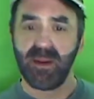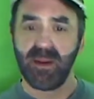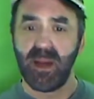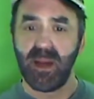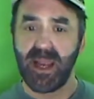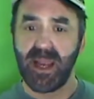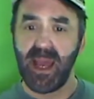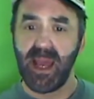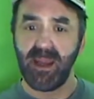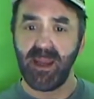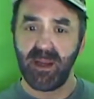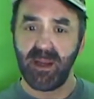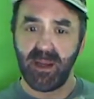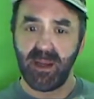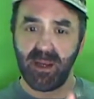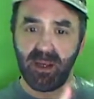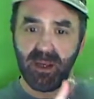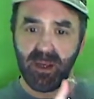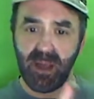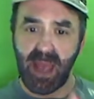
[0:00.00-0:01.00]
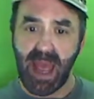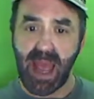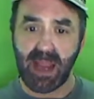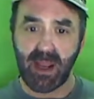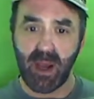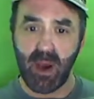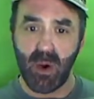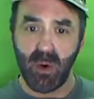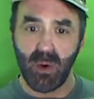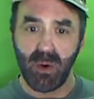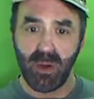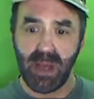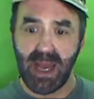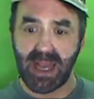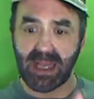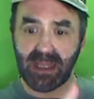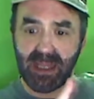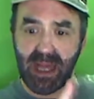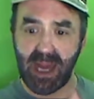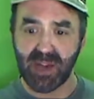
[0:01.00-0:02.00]
Again,
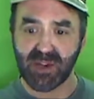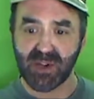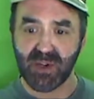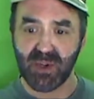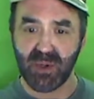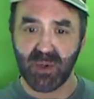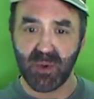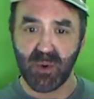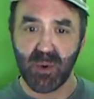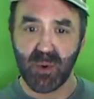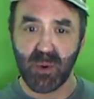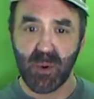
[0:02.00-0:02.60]
ecological,